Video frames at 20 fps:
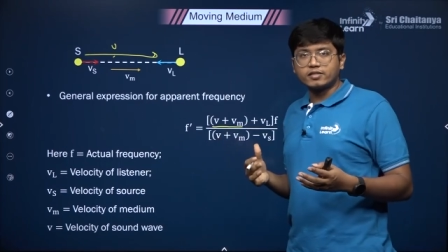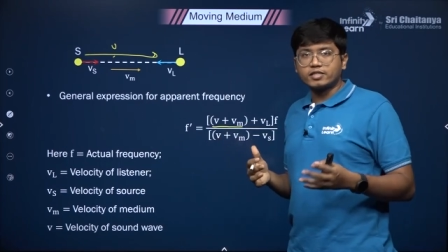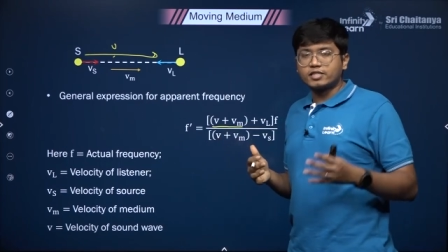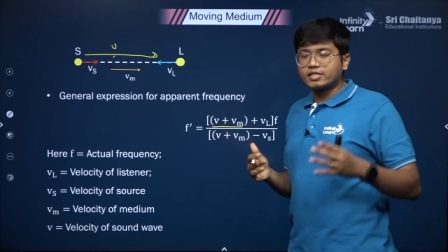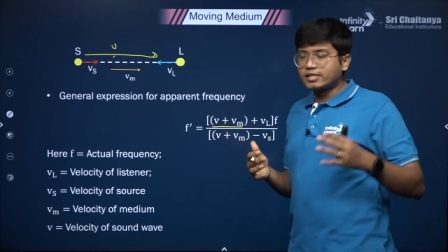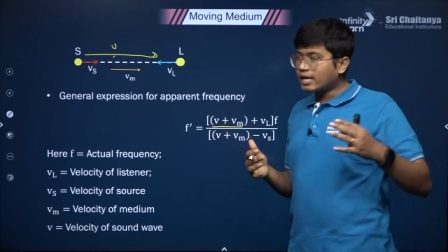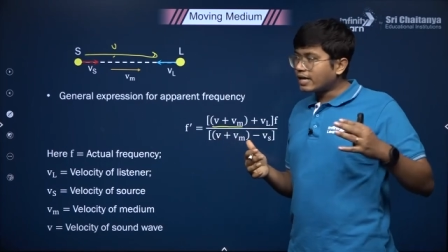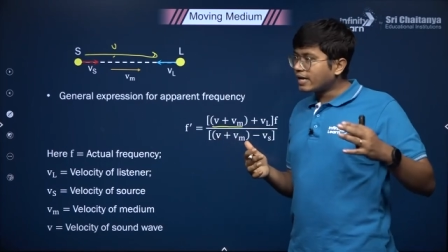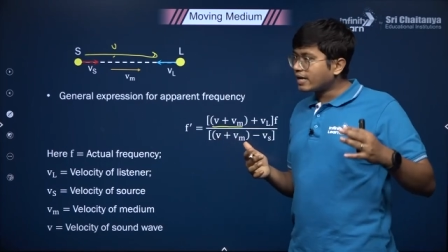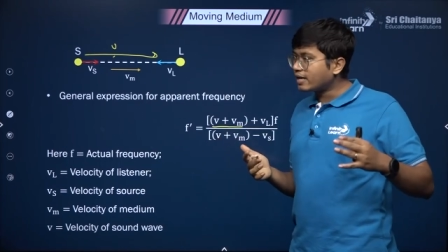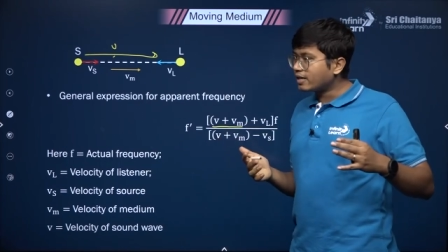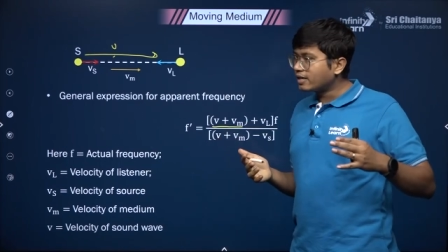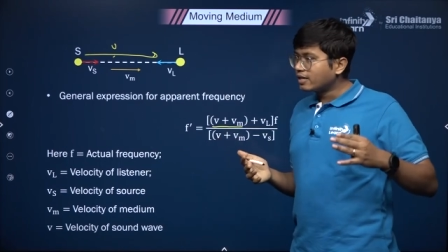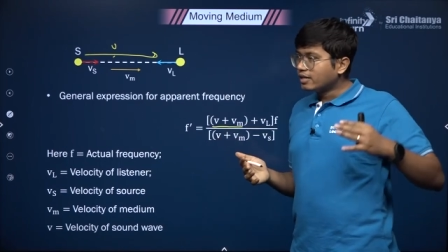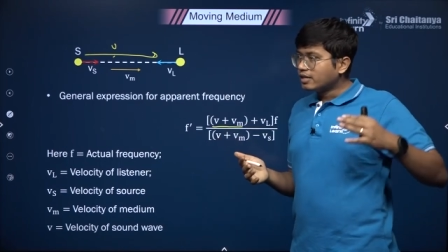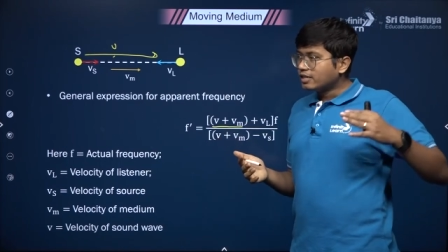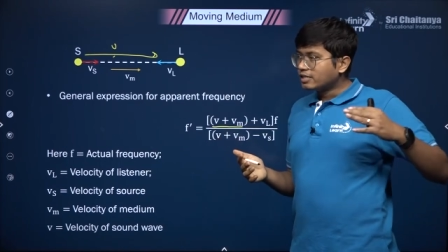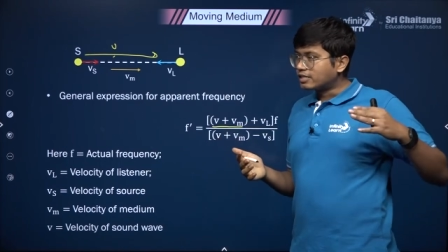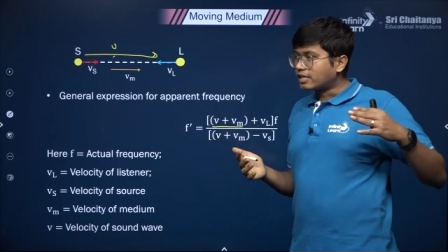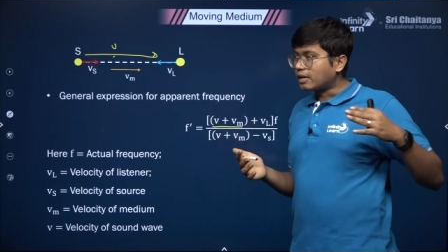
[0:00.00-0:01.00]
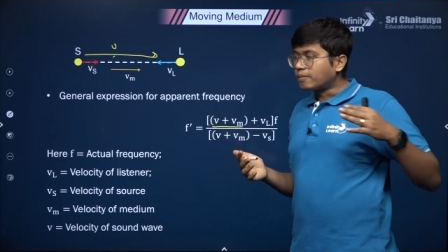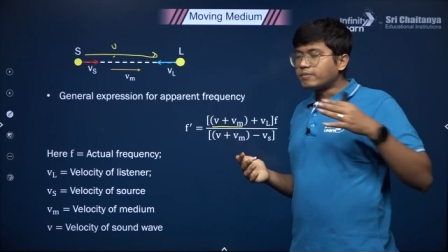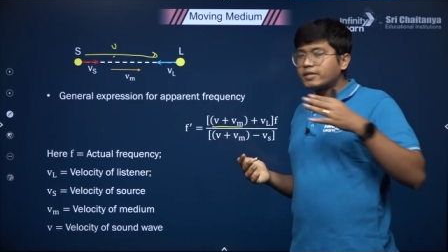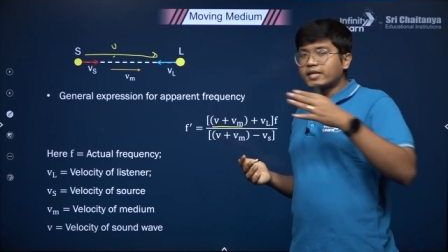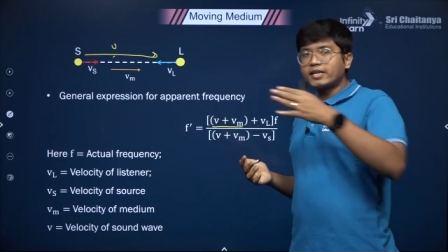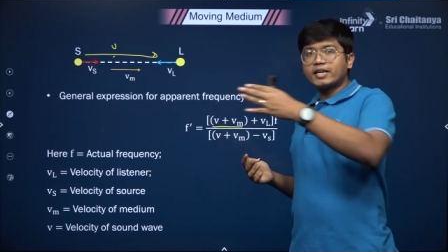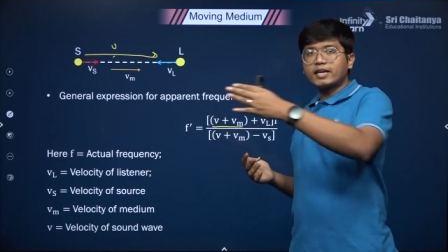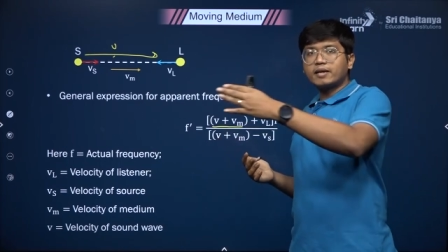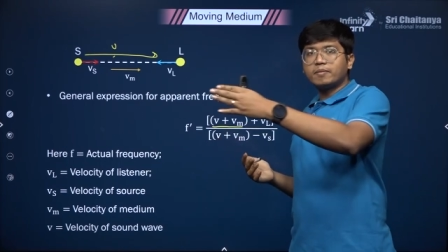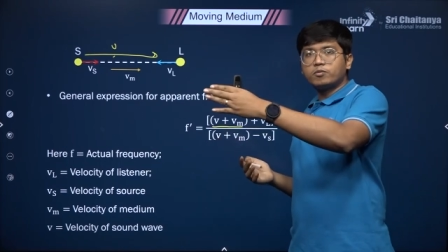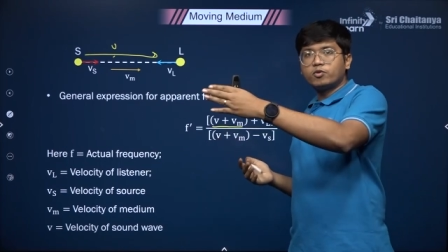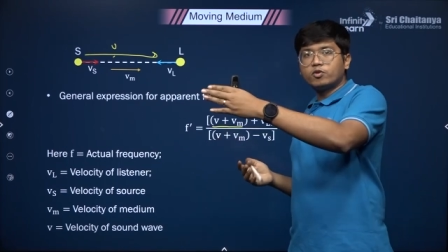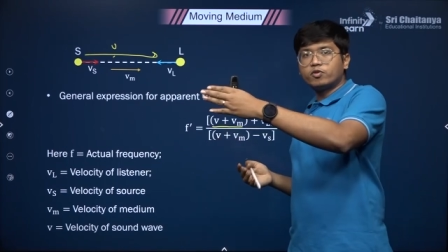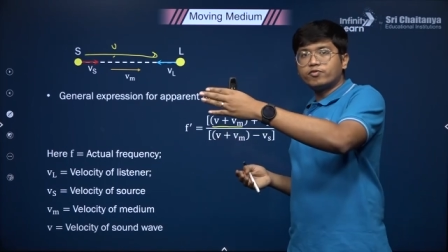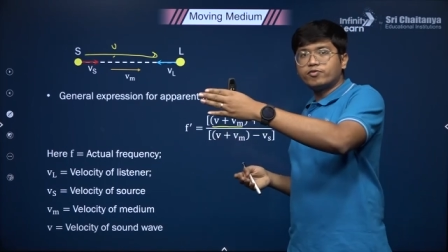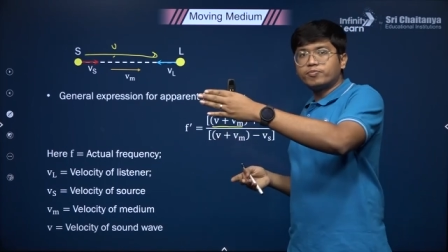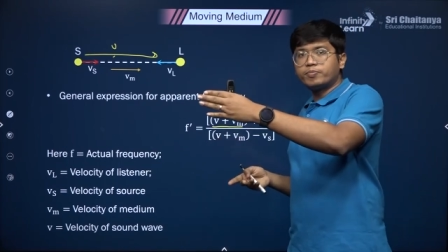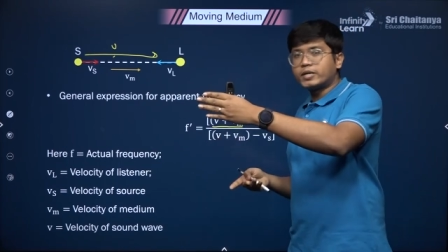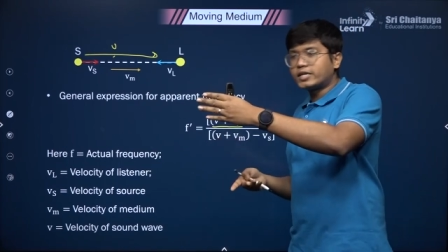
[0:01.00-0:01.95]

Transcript: It's like something can move,